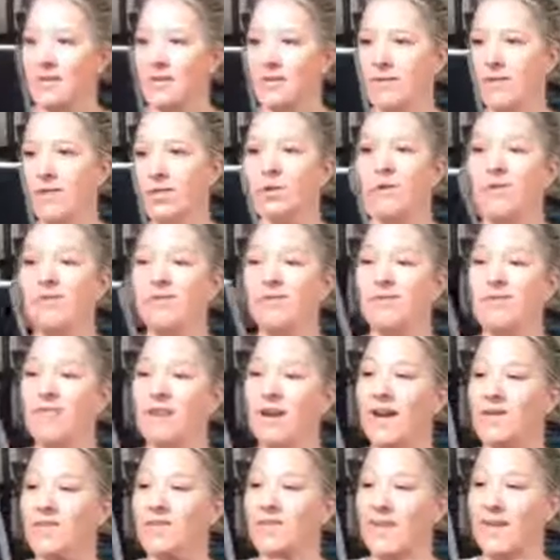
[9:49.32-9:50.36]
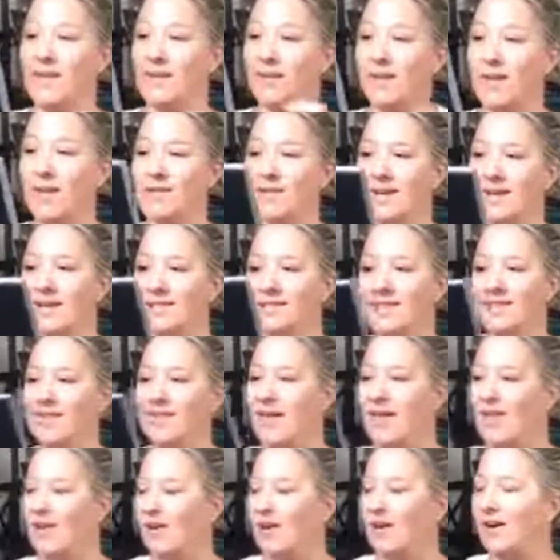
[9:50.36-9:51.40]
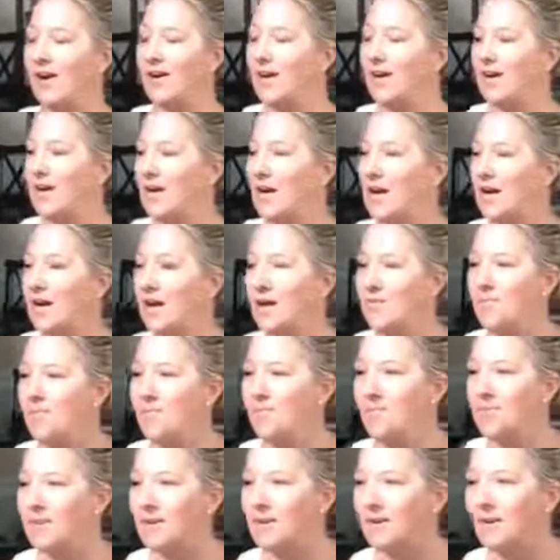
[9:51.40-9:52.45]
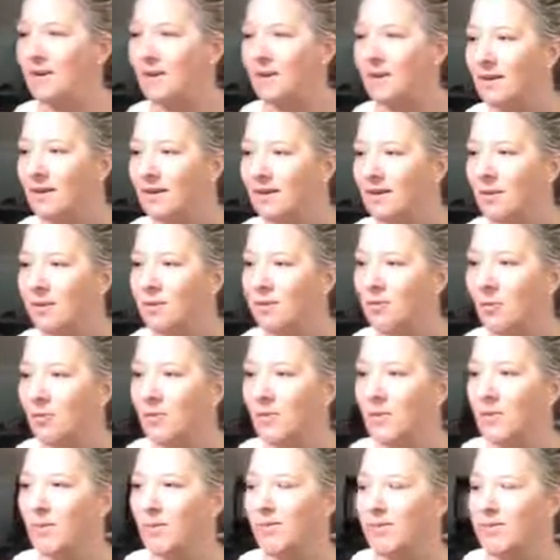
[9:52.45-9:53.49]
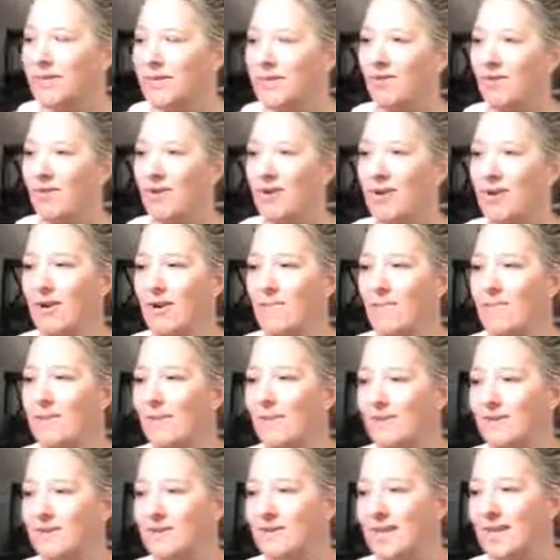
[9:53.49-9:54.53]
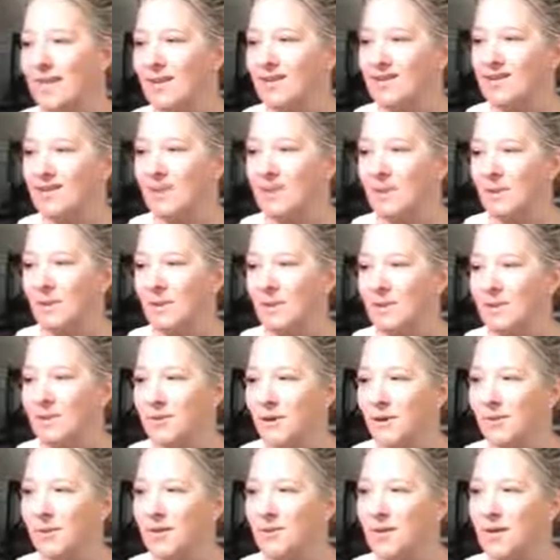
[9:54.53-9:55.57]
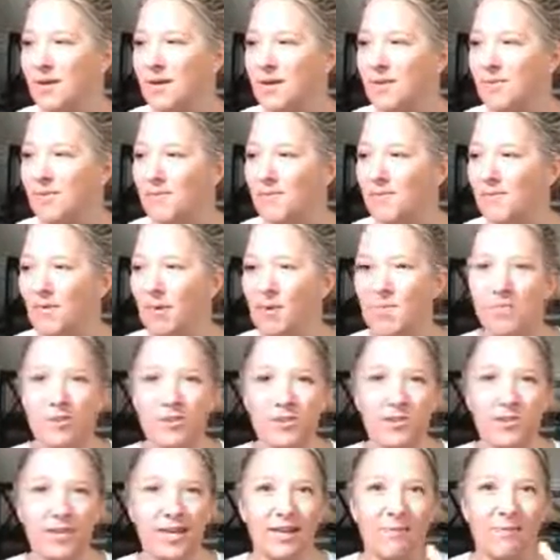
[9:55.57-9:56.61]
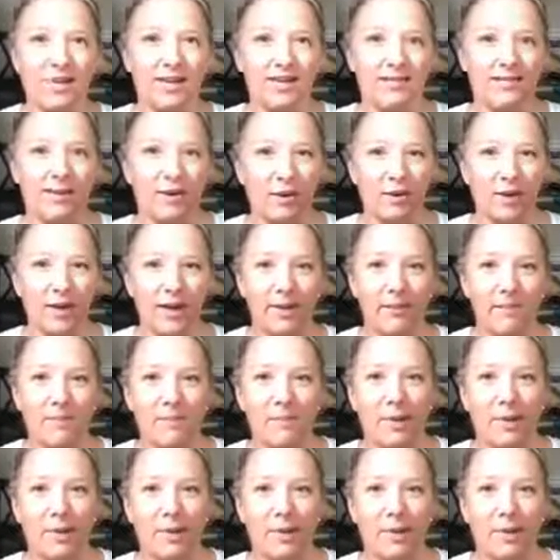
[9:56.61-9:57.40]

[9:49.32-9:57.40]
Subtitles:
That was a 5K that we had done together. the mermaid one we did every year at Mother's Day. That was just a couple years ago, right before she had a big soccer game.